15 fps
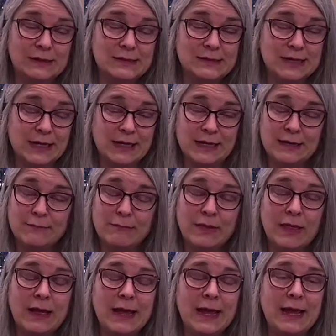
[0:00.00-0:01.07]
say, hymn
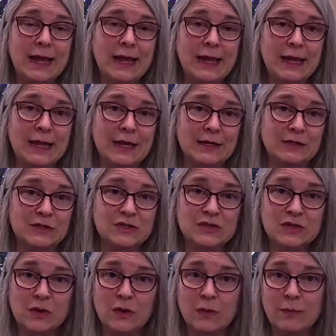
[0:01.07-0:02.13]
playing and
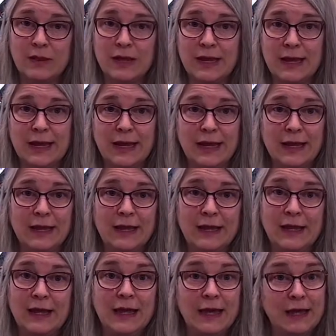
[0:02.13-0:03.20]
solo playing
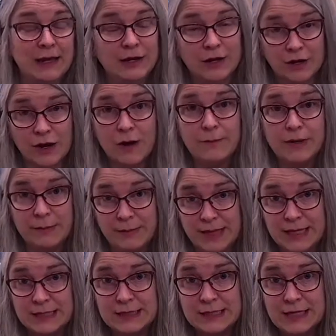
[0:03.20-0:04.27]
and
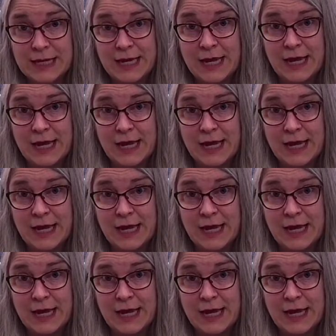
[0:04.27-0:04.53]
accompaniment.